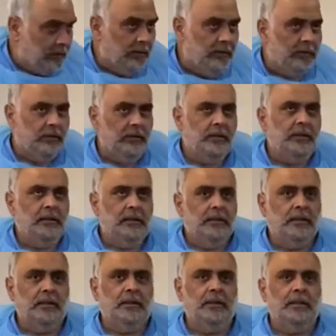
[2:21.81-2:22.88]

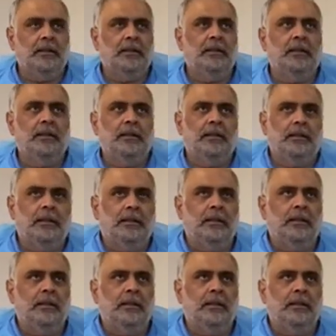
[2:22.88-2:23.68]
No one is speaking in this clip.